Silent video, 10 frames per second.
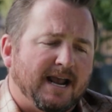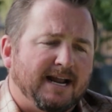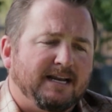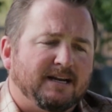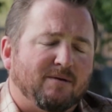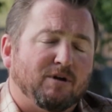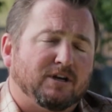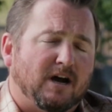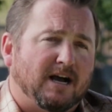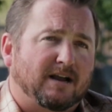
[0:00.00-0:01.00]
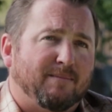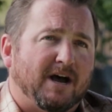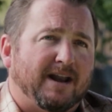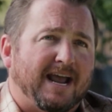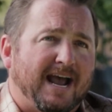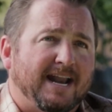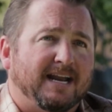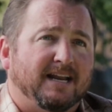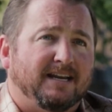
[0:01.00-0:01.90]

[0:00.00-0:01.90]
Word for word: Anytime we talk about adding